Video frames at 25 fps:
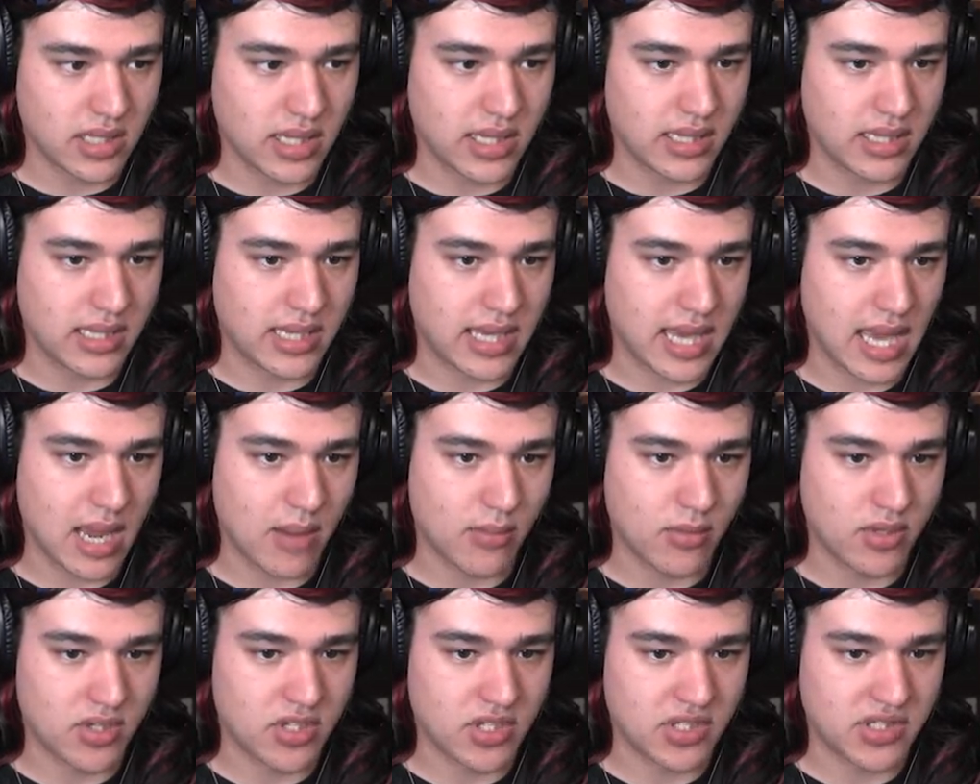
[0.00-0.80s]
And the
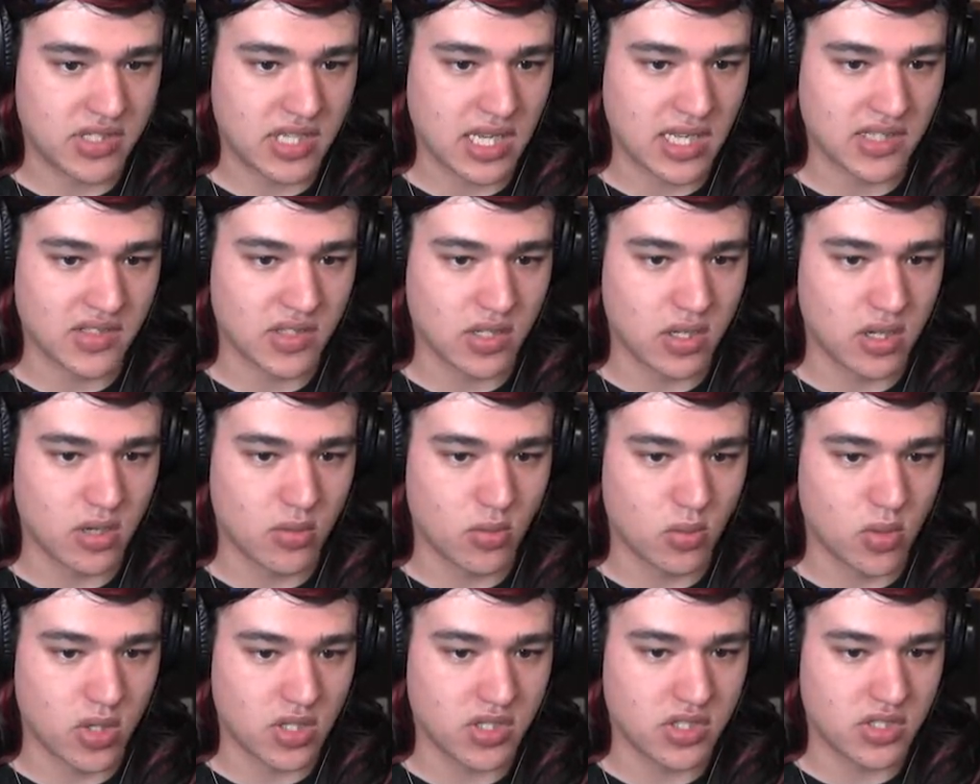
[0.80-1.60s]
camera just does
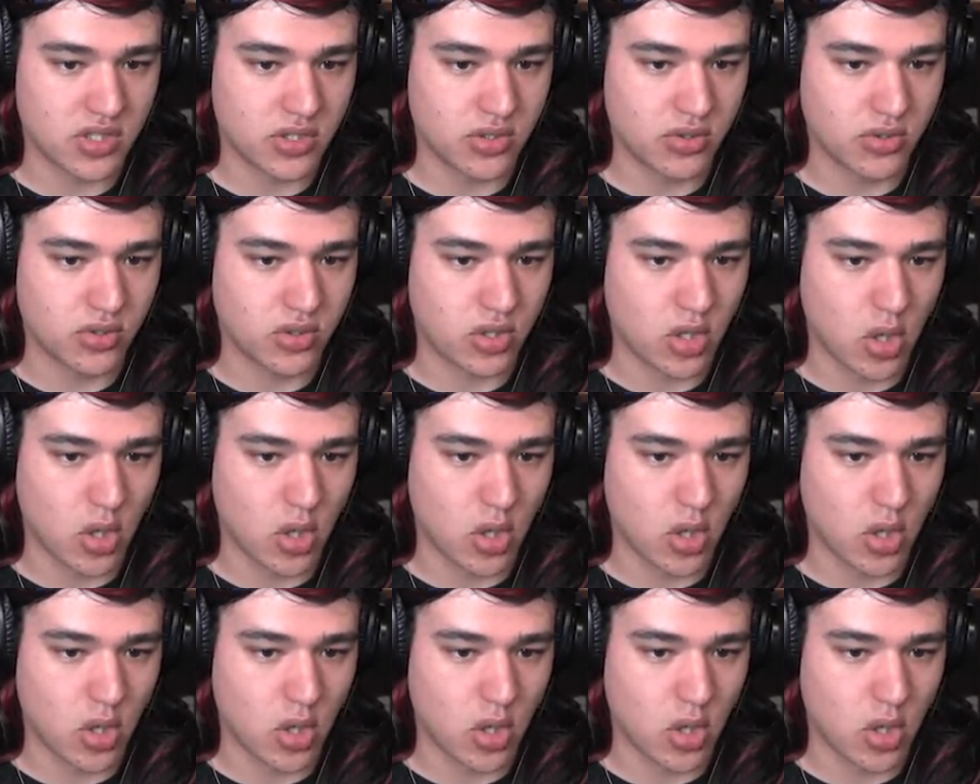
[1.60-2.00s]
not want to